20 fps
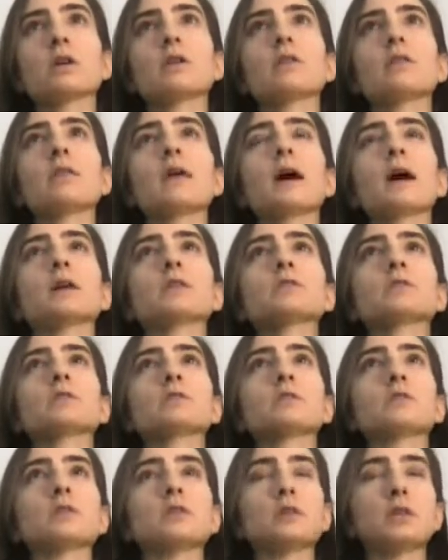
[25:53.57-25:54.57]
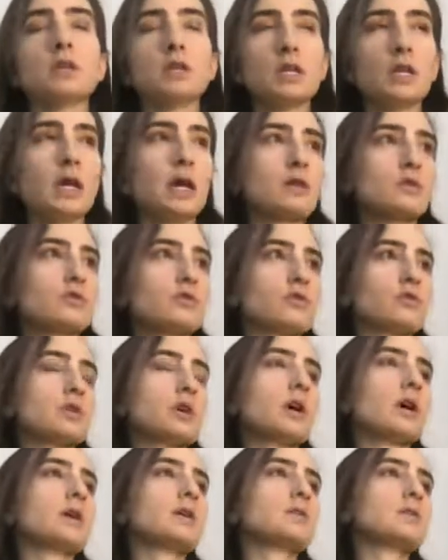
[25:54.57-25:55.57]
that in
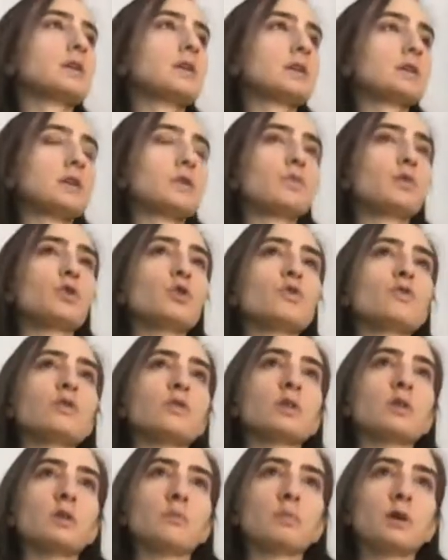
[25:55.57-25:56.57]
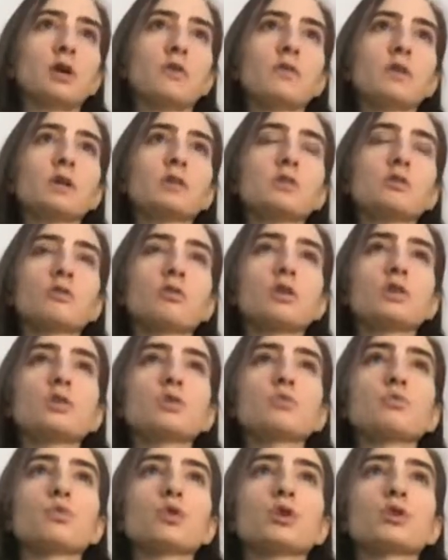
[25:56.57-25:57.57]
exercise, as I went over in the pelvic
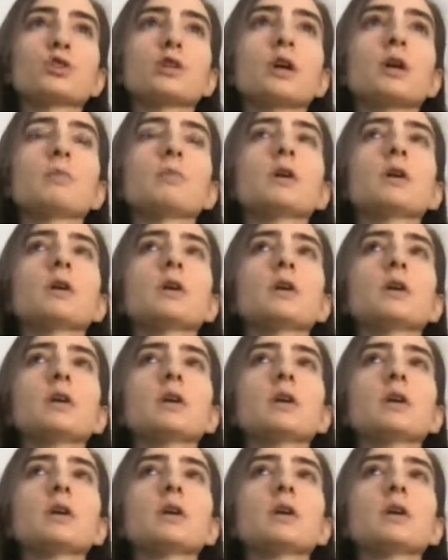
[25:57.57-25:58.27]
integration workshop,